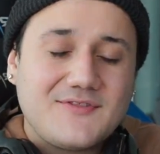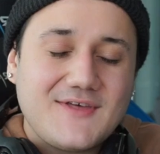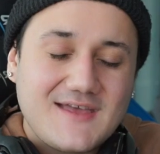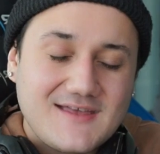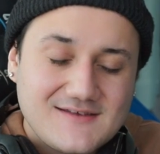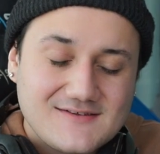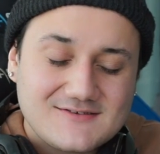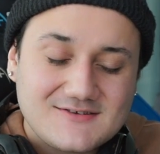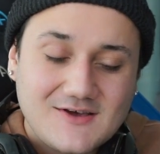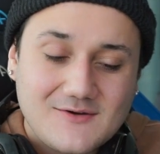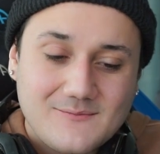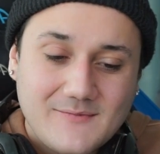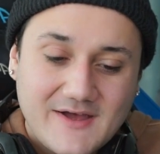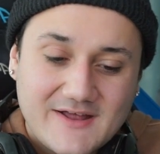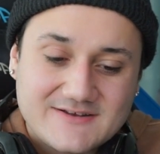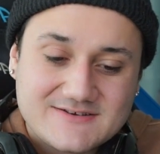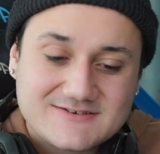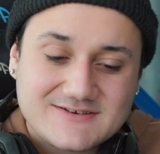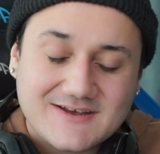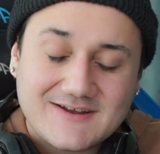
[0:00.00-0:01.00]
Thank you so
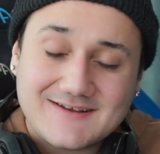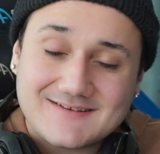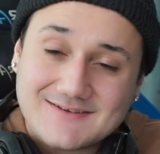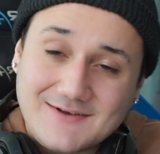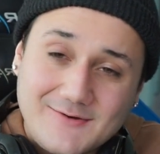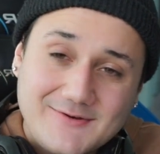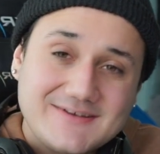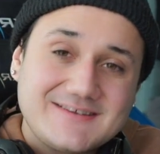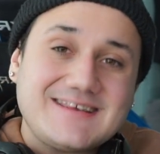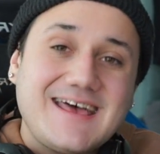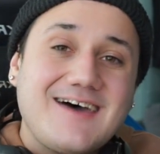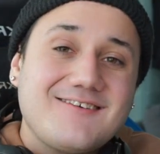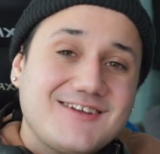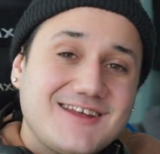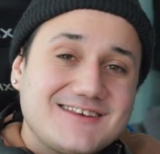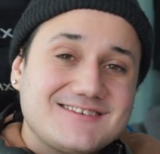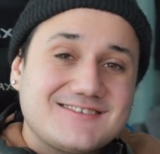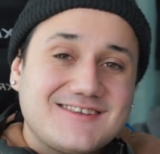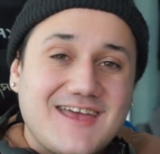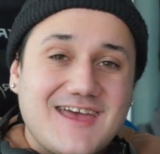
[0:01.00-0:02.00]
much, and as always, have a
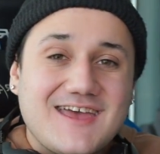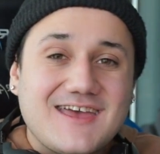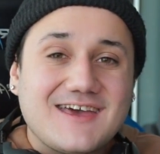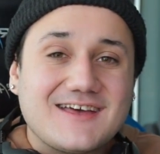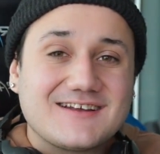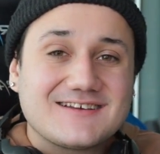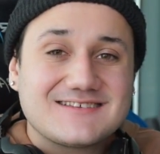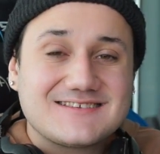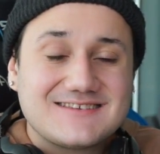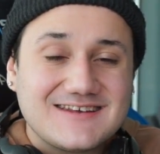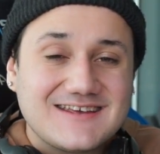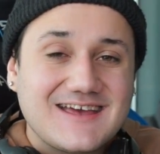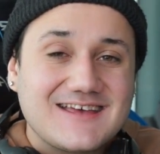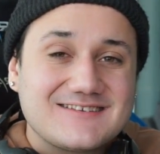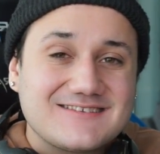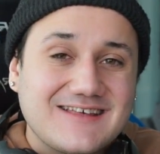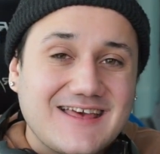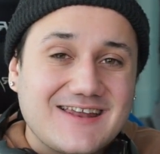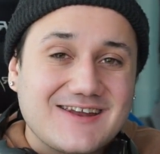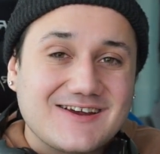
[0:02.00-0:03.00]
nice day, and I'll see you
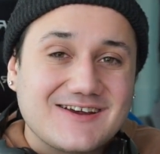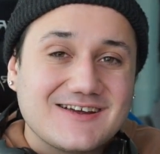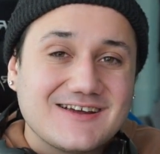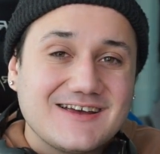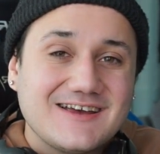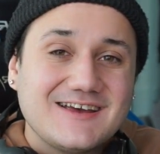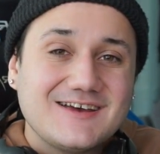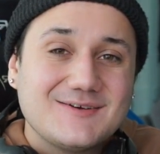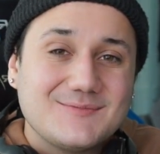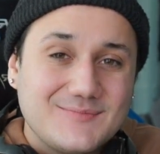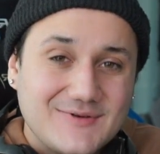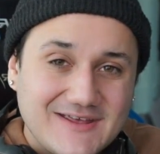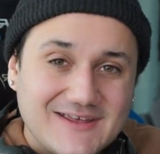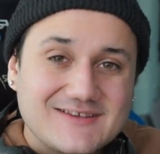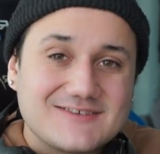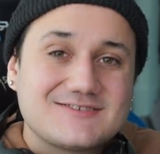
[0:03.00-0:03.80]
guys later. Peace.